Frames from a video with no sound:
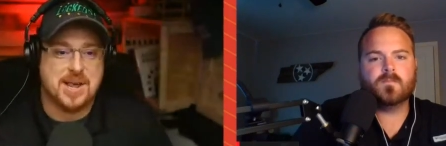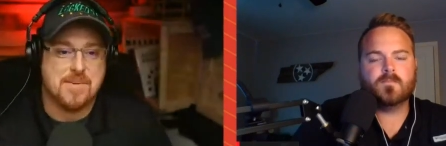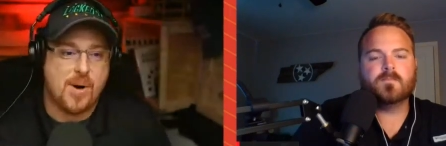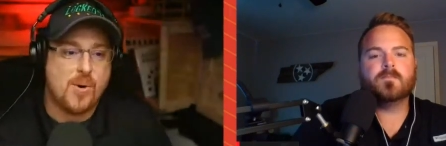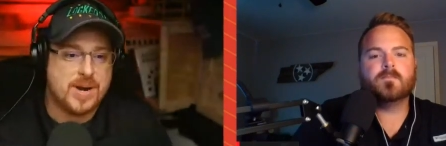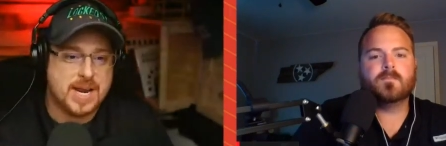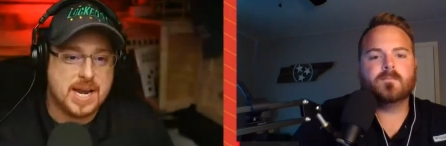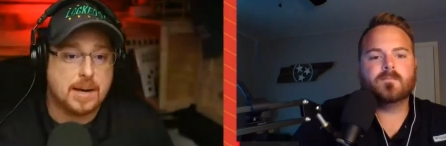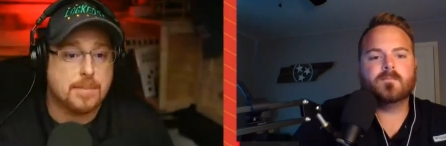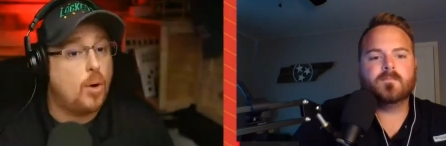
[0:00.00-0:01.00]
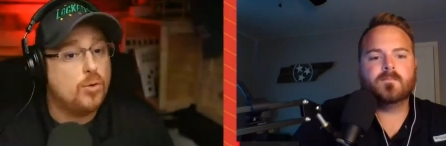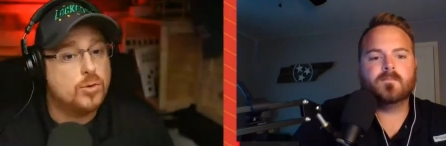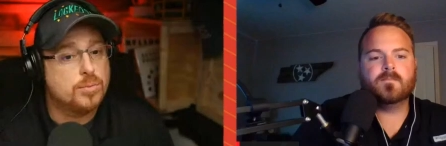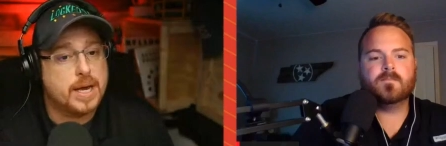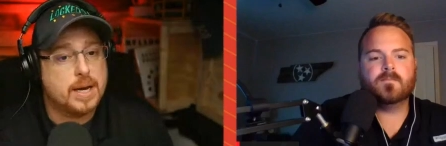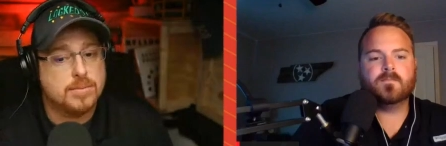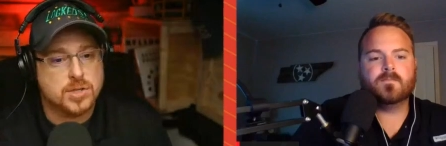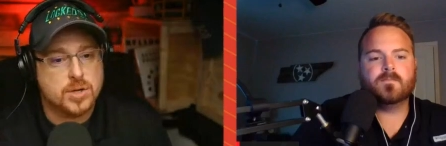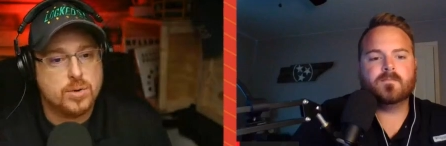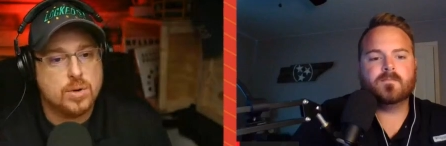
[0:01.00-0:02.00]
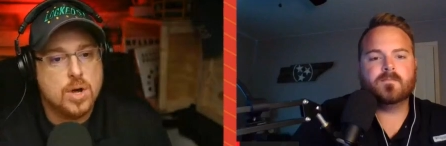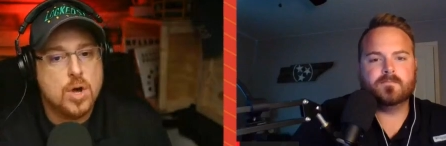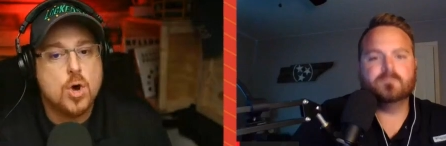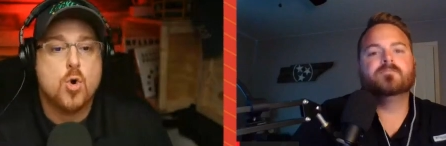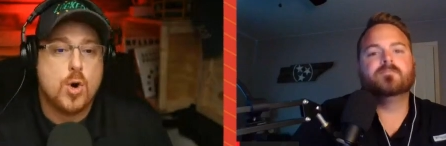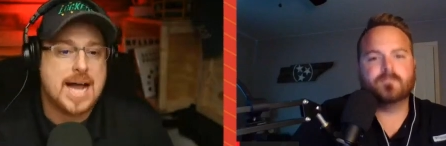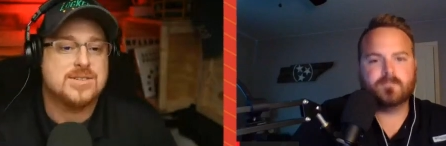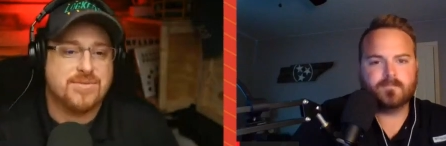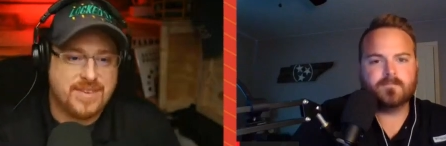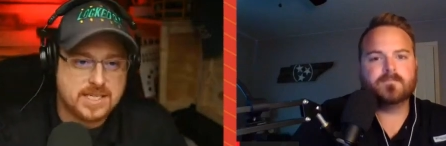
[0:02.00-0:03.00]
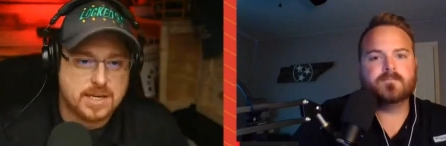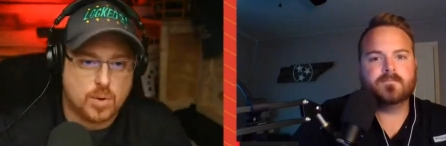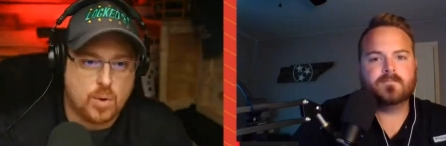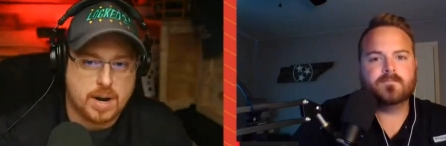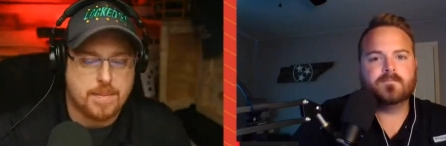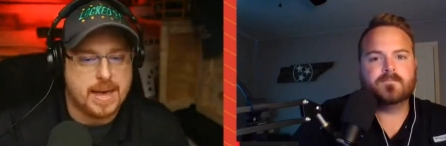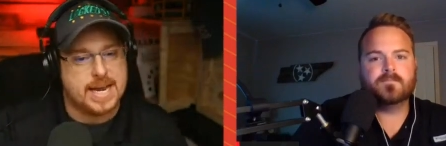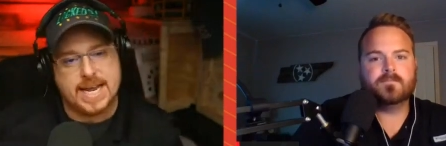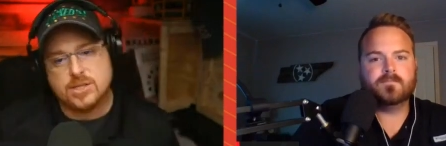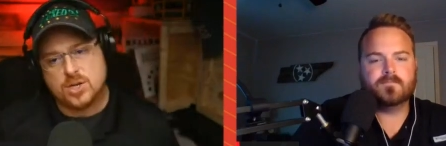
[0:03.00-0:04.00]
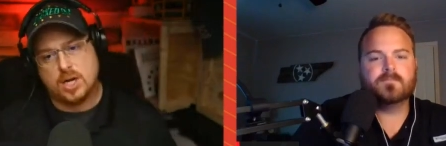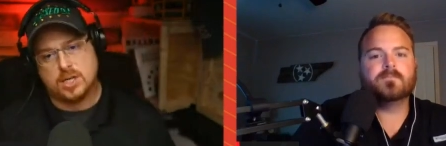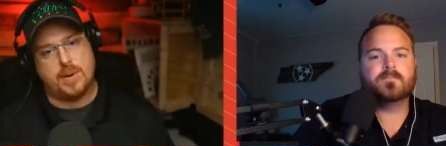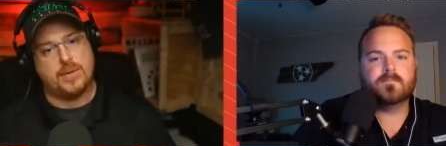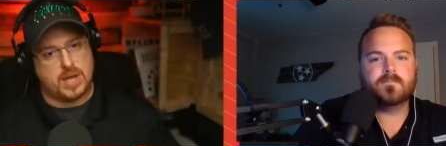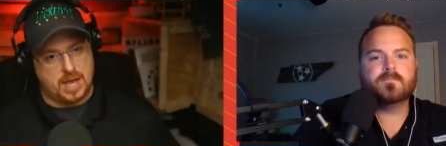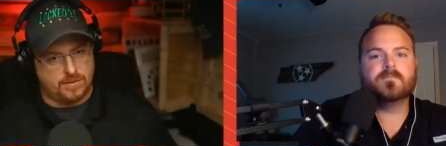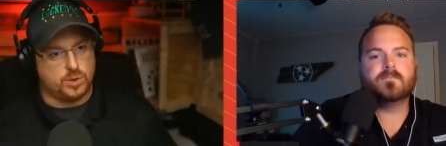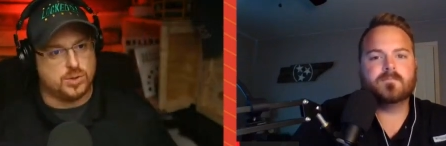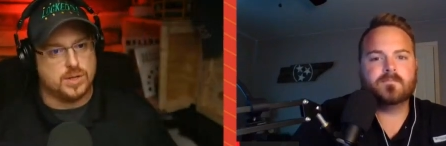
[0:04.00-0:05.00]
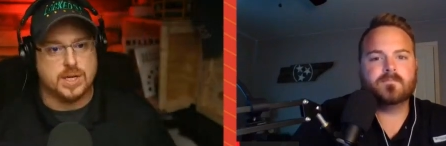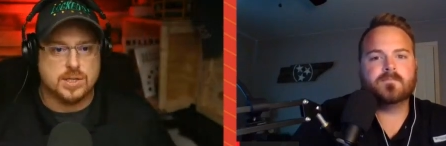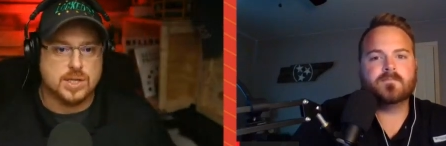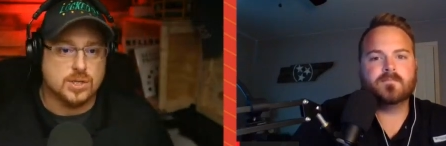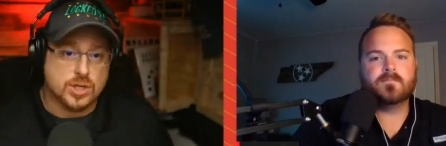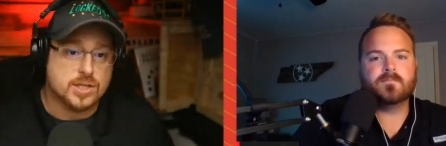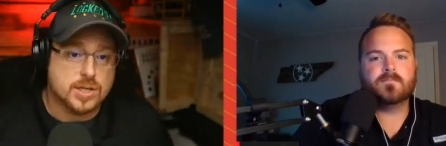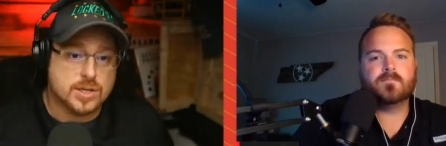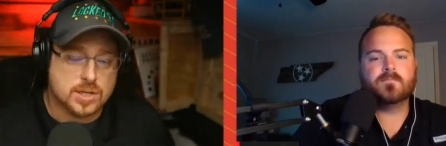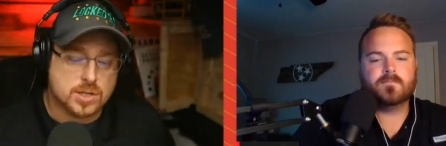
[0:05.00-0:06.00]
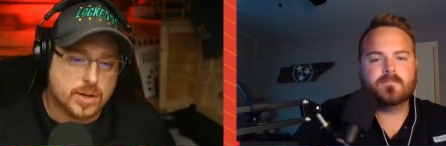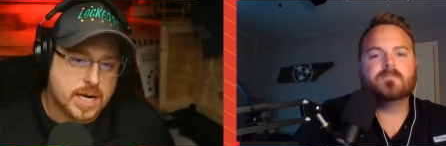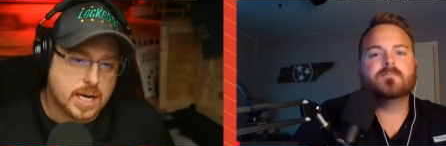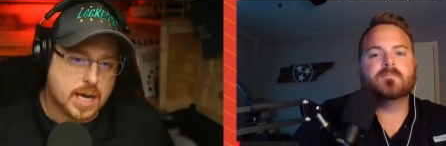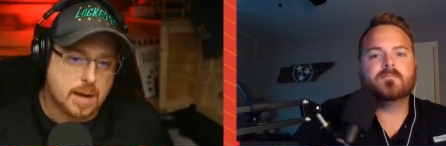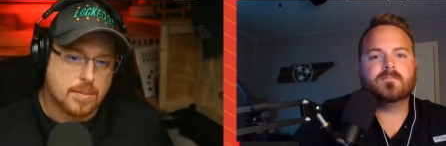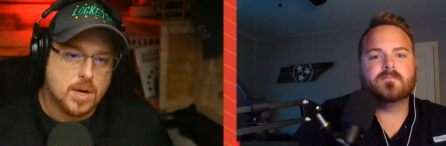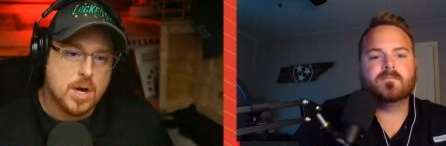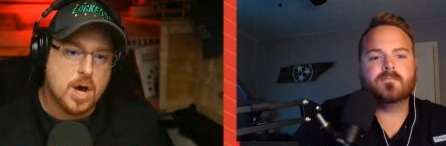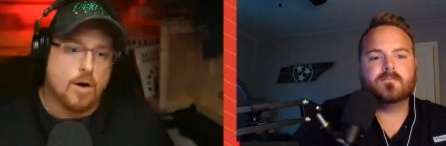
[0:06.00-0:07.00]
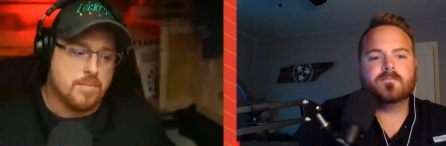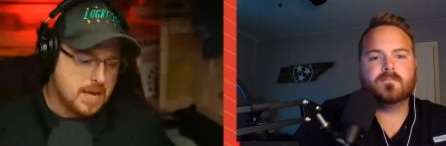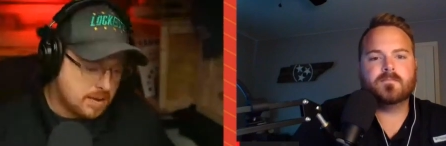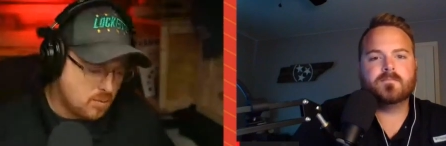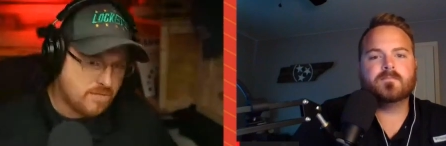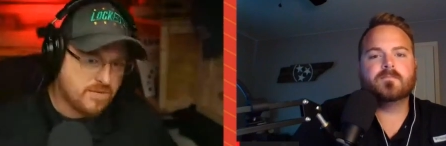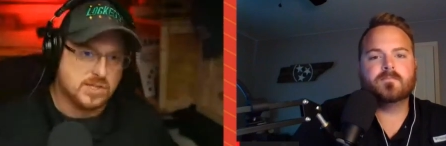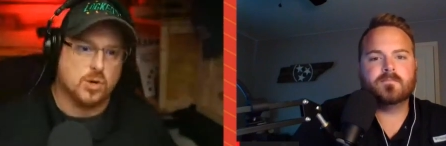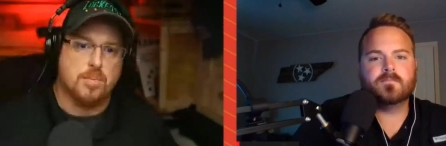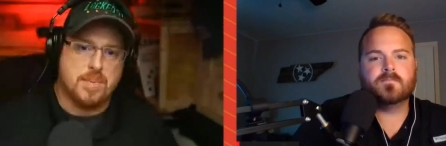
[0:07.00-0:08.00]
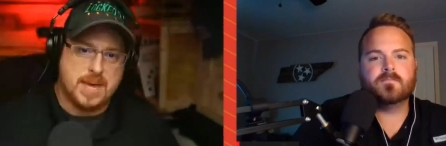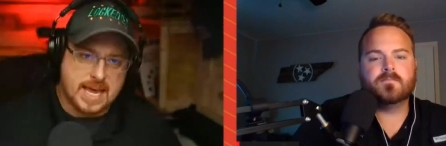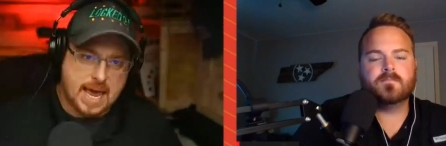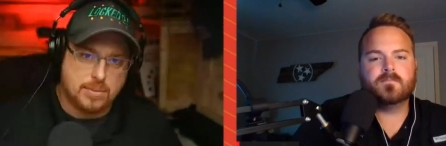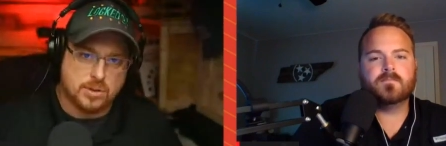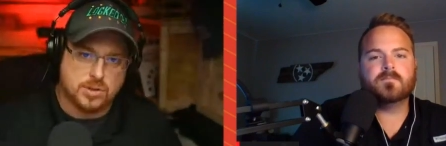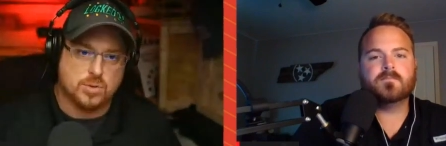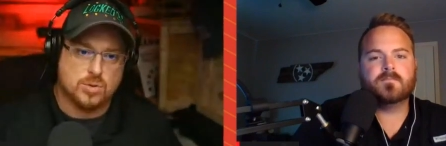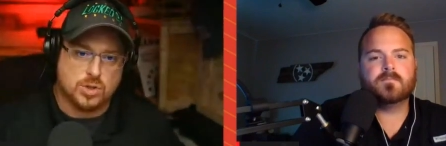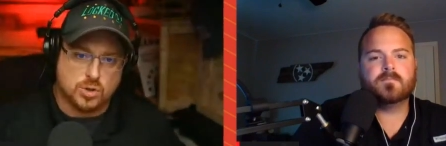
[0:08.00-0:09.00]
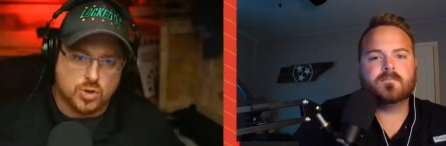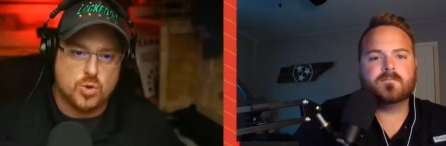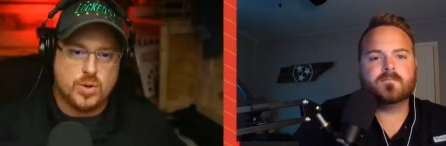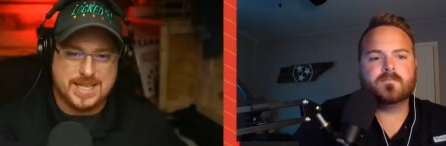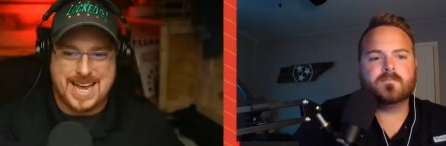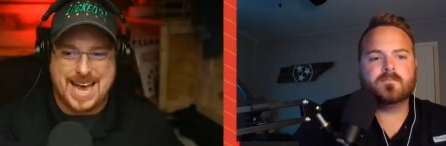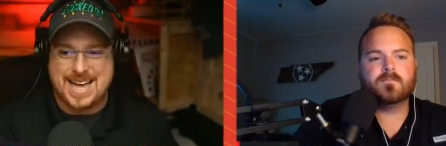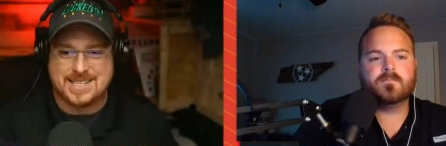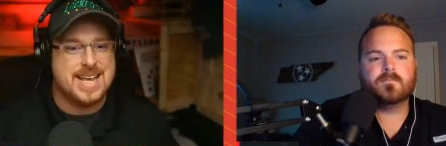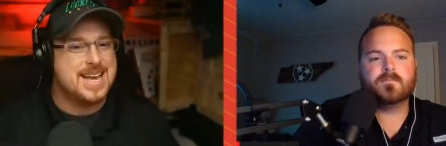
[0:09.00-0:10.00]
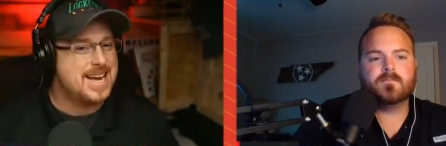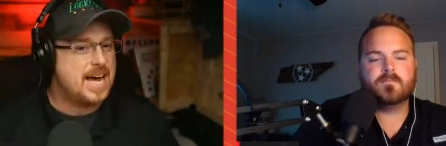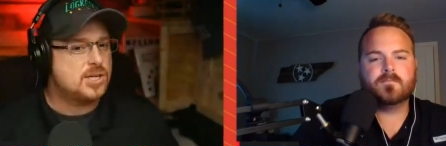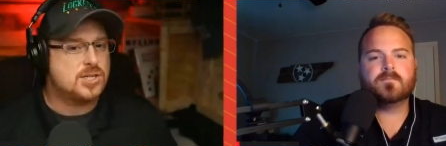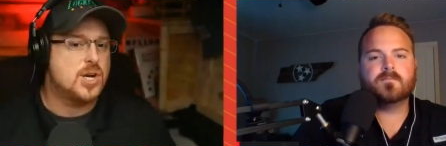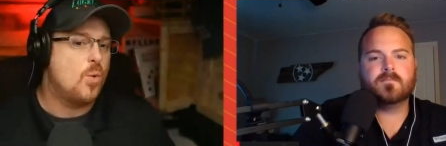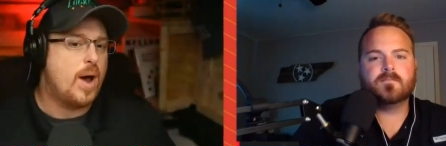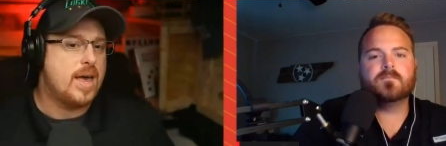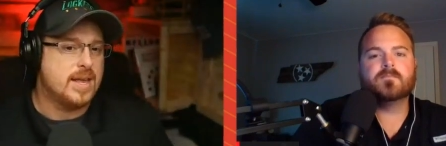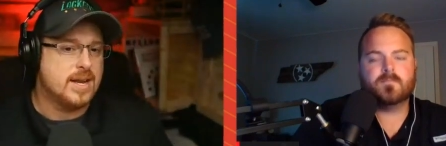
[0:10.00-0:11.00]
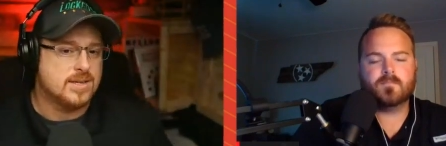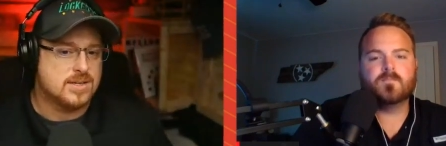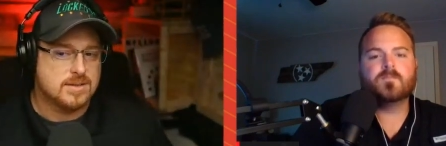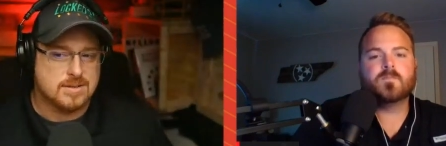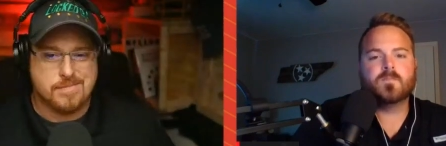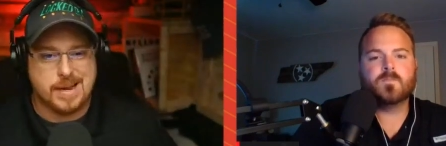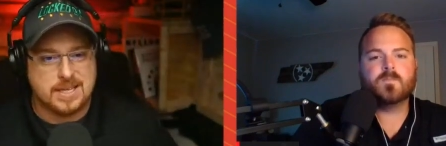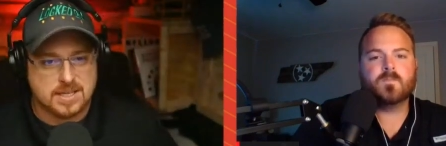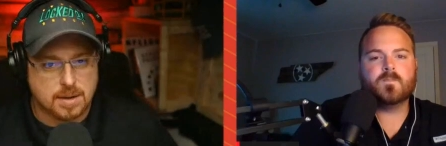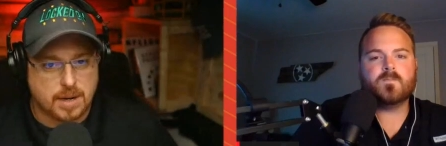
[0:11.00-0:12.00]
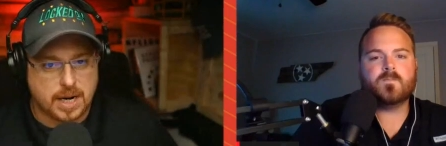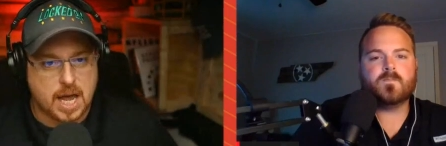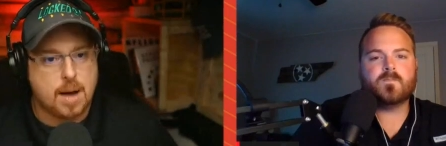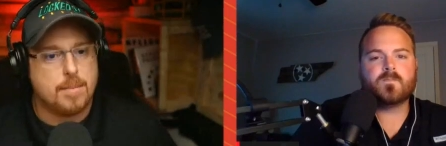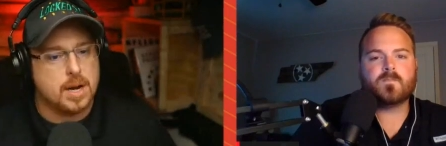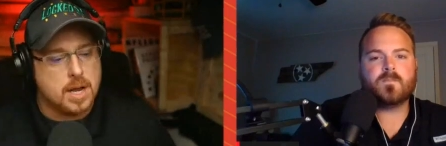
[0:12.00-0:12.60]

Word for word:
Speaker 1: opponent in Nick Bolton, who played at Mizzou, who got to face him quite a bit. And he's talked about the evolution that he's seen just in this training camp of being more physical, being able to, to do his task, not just in a way that is beating somebody up, but